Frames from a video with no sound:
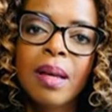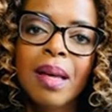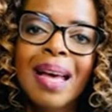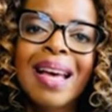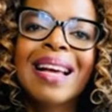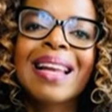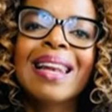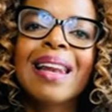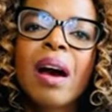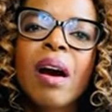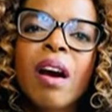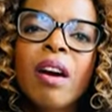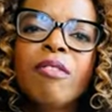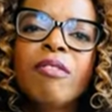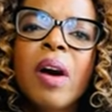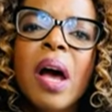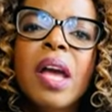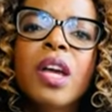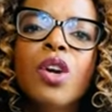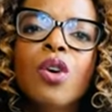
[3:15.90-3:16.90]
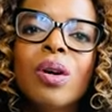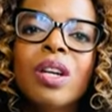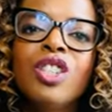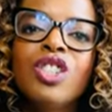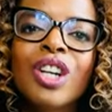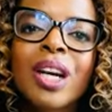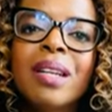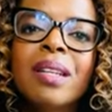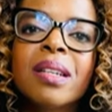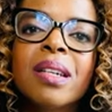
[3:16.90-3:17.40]
Clarifying your
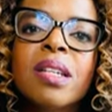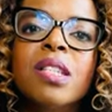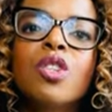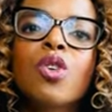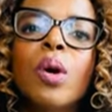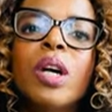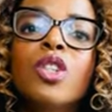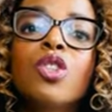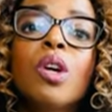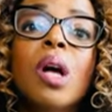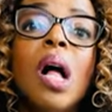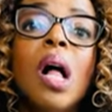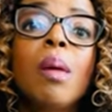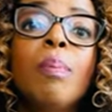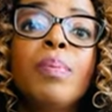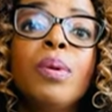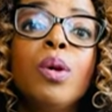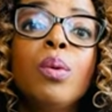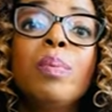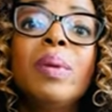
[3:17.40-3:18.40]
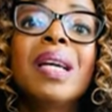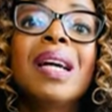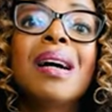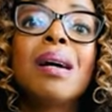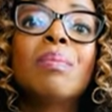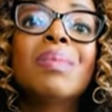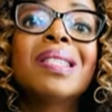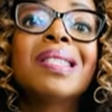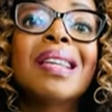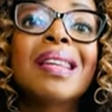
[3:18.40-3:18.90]
agenda is going to help you become
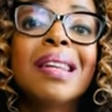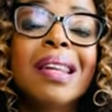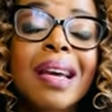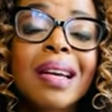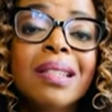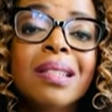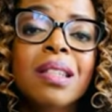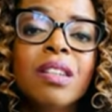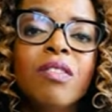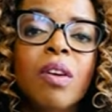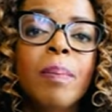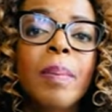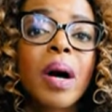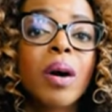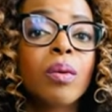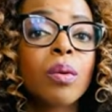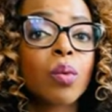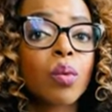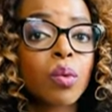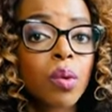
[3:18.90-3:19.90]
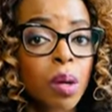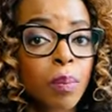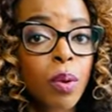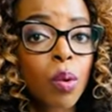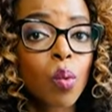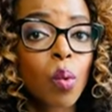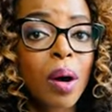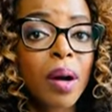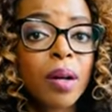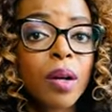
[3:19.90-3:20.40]
selective about, number
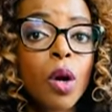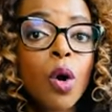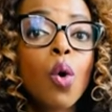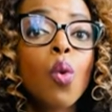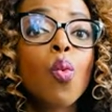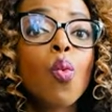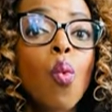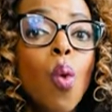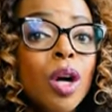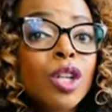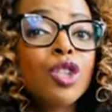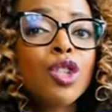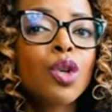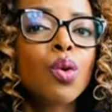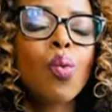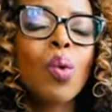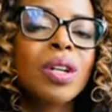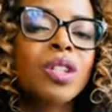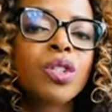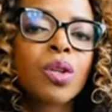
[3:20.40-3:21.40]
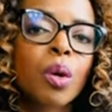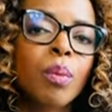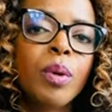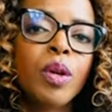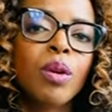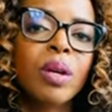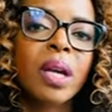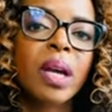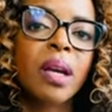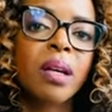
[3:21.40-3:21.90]
1, what you want to
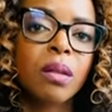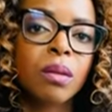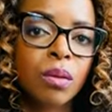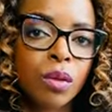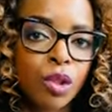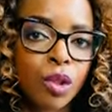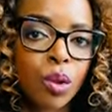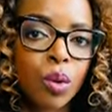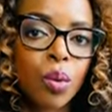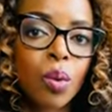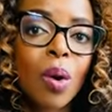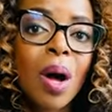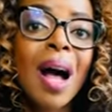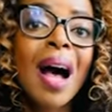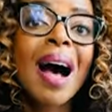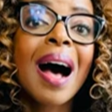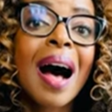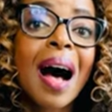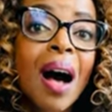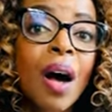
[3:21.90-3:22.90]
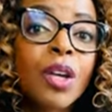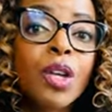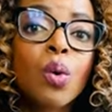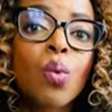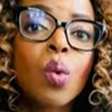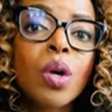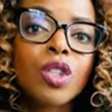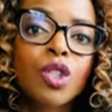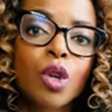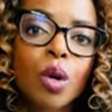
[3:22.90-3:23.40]
communicate. 2, how you
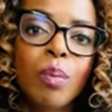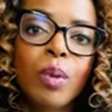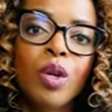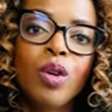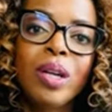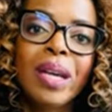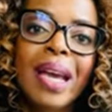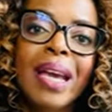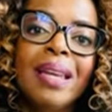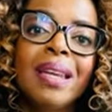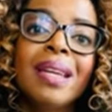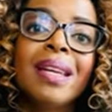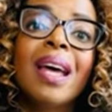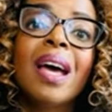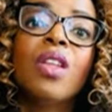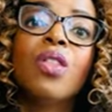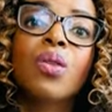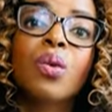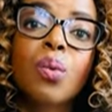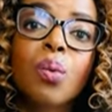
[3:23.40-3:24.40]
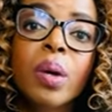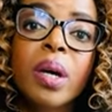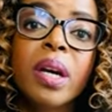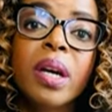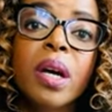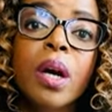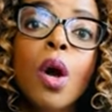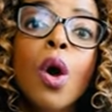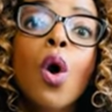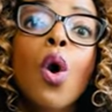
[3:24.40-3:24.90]
want to communicate it. And
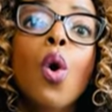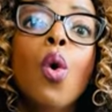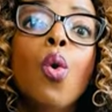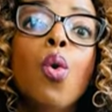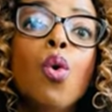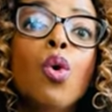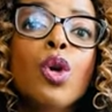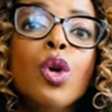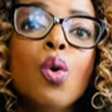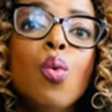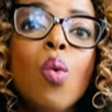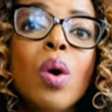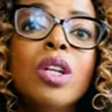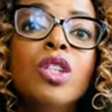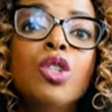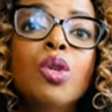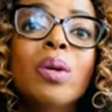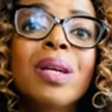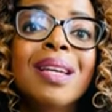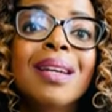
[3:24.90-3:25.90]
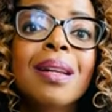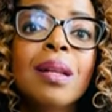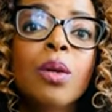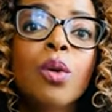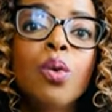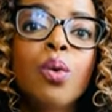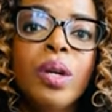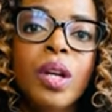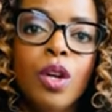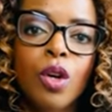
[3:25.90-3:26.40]
3, who you want to
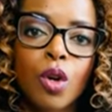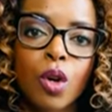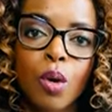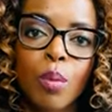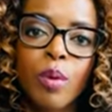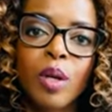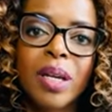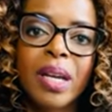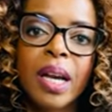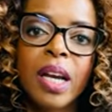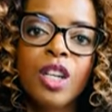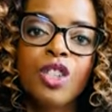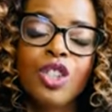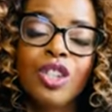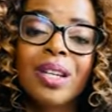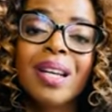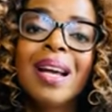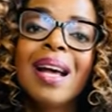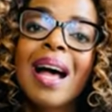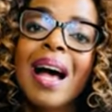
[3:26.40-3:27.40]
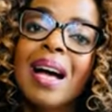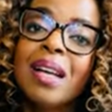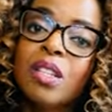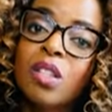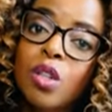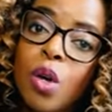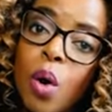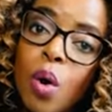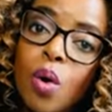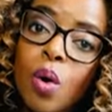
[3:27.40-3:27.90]
include in your communication as
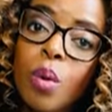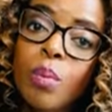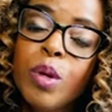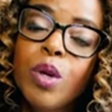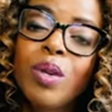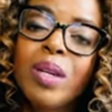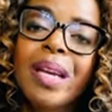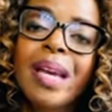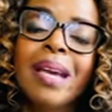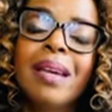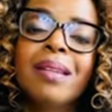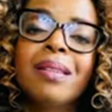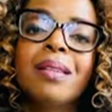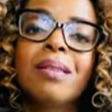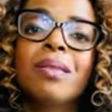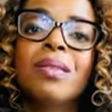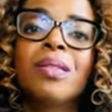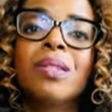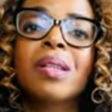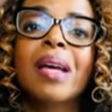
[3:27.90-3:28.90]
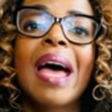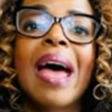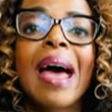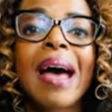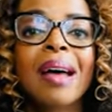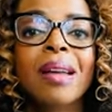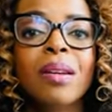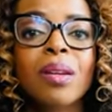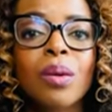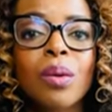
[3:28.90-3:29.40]
co-communicators
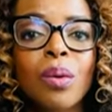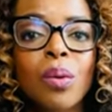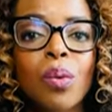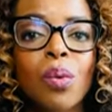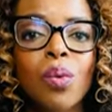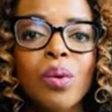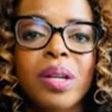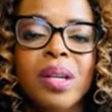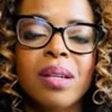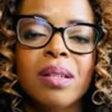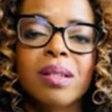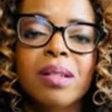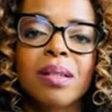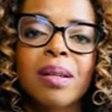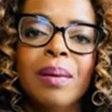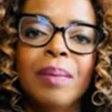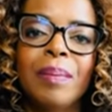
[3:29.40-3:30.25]
and audience.